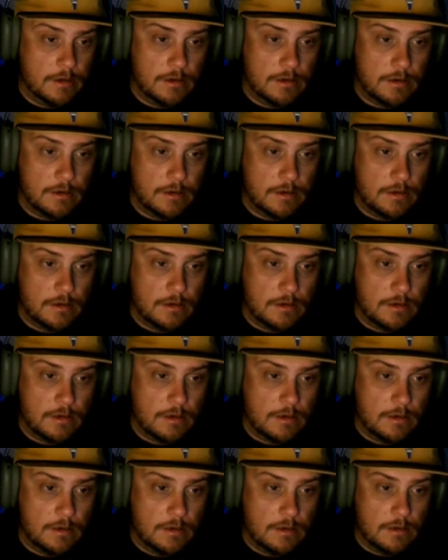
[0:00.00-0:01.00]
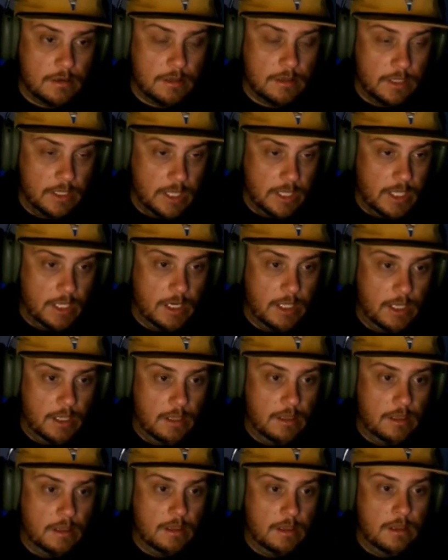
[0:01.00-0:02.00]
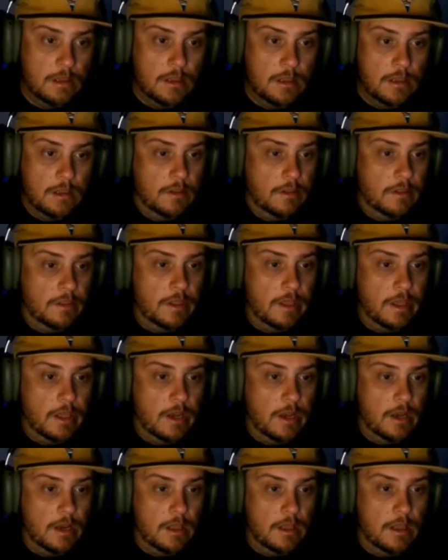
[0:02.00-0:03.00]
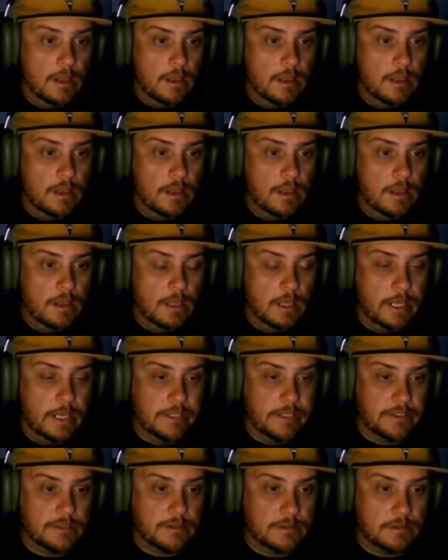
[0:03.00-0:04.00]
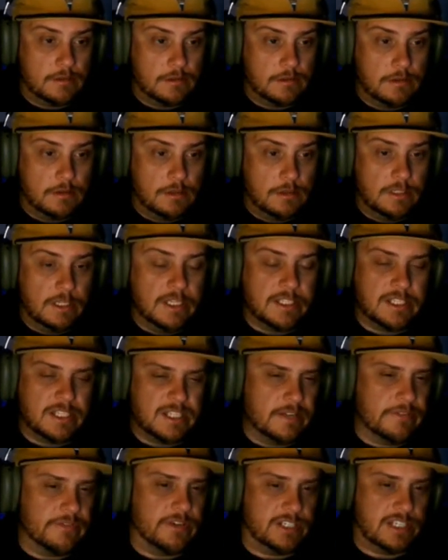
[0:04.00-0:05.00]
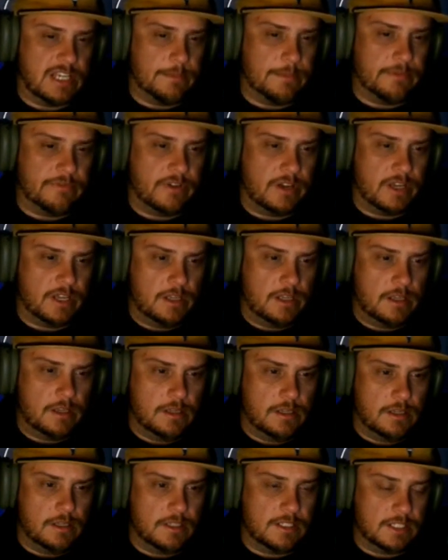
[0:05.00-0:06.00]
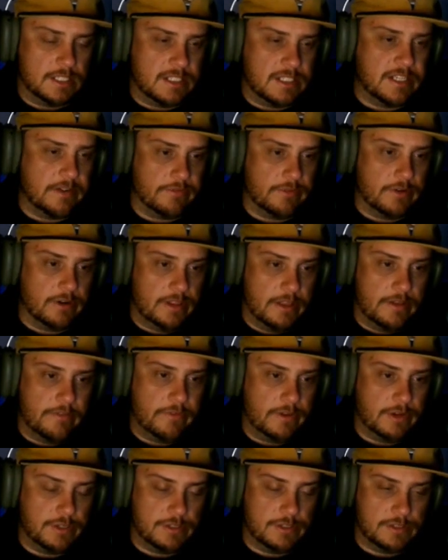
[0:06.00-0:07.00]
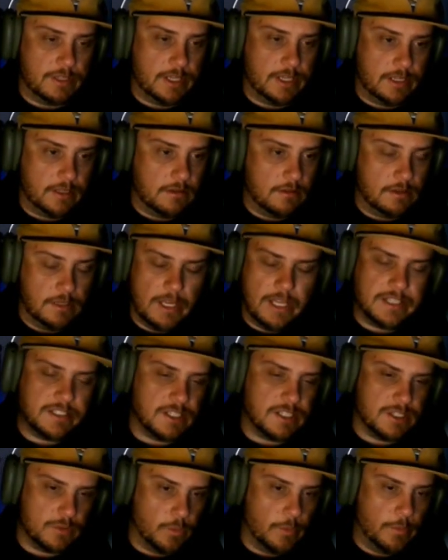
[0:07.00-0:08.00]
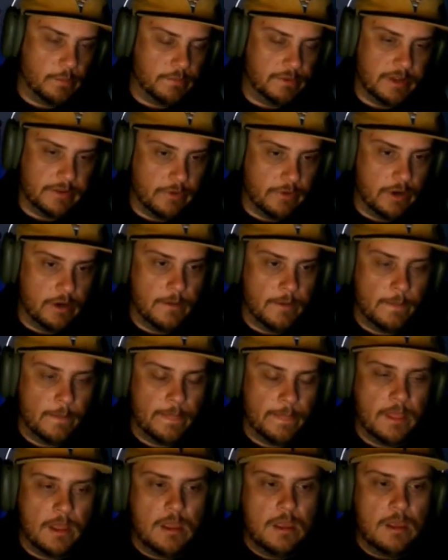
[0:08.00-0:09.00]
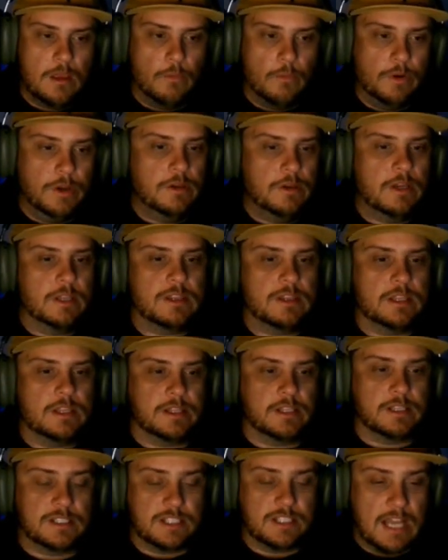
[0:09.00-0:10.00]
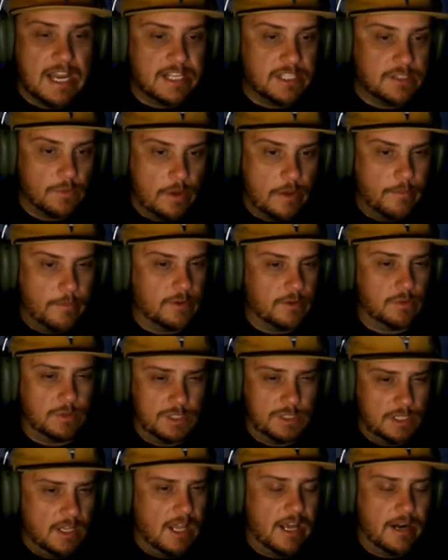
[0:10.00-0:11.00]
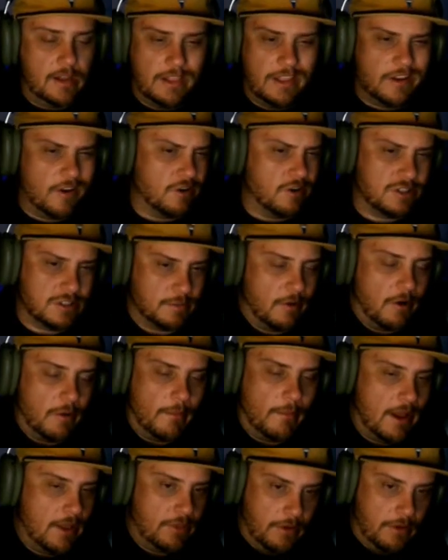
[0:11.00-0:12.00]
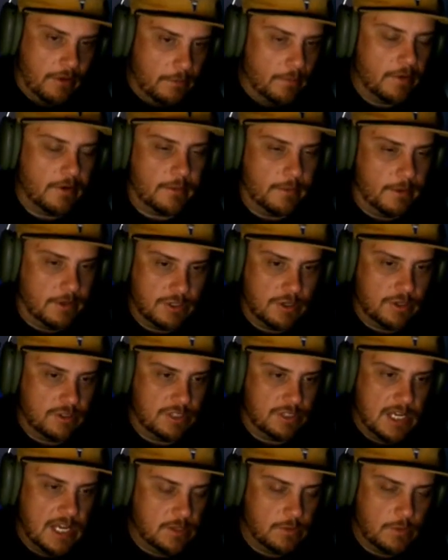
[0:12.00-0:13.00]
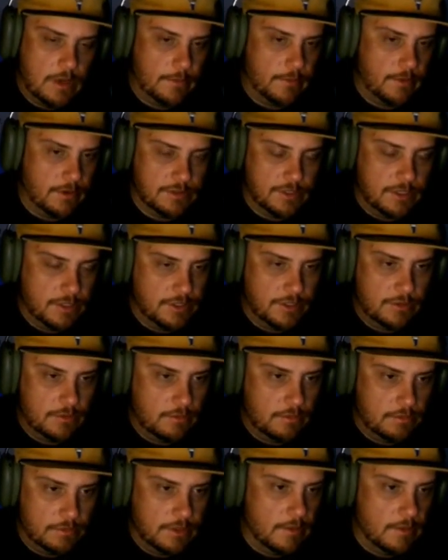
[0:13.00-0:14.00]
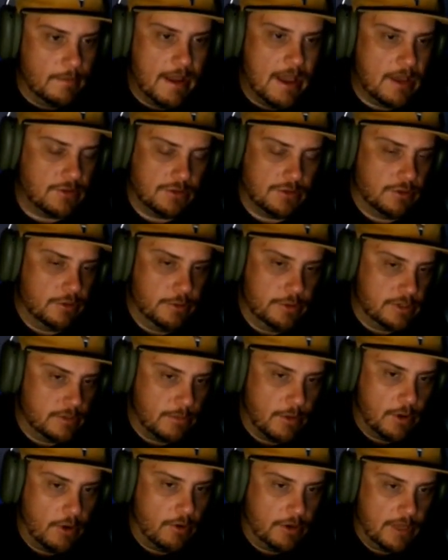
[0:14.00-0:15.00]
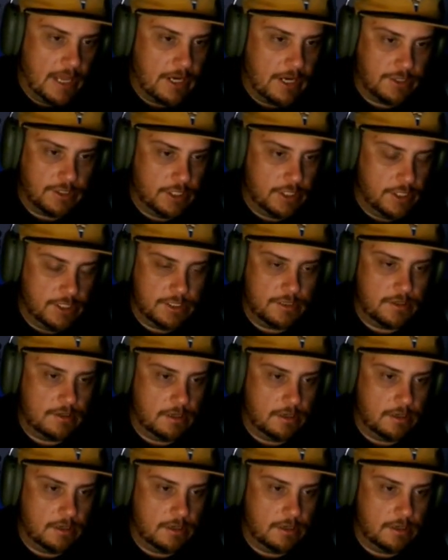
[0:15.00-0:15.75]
mm-hmm. giggity, then it's it's a different type of fight because it's different. That fish is like it's just different. Mm-hmm. When you get like the side swipers, which a lot of like our smallmouth are pretty much all side swipers. They're too yeah. their mouths are too small to actually just